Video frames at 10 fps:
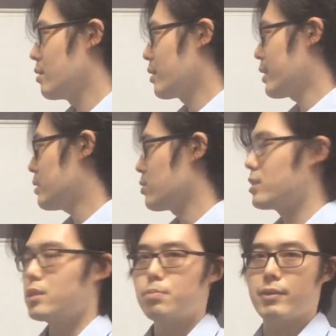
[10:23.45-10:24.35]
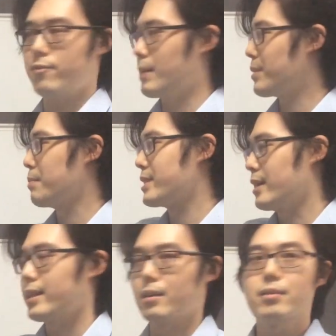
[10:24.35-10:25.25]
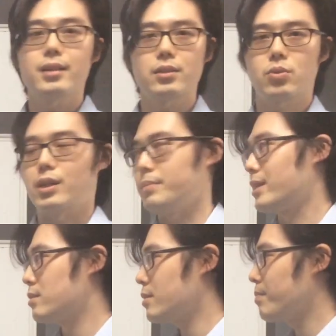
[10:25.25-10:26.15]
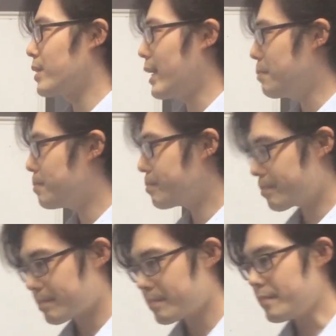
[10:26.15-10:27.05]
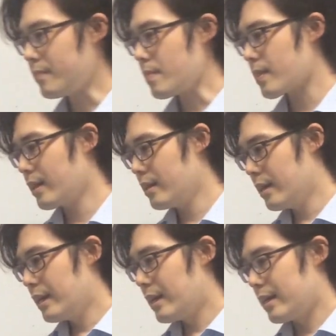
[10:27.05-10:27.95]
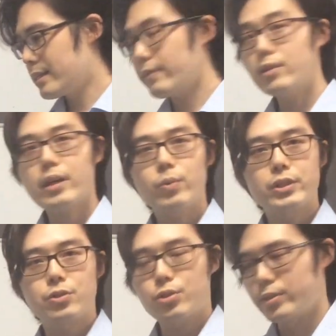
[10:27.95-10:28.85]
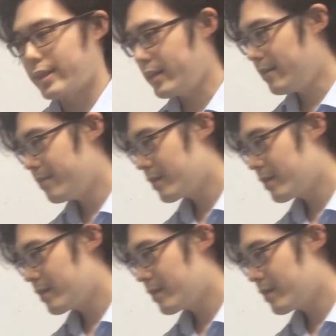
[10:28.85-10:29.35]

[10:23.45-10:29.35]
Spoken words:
Okay, so it's just being flipped upside down. That's all it means. Okay. Let's have a look at question 2D.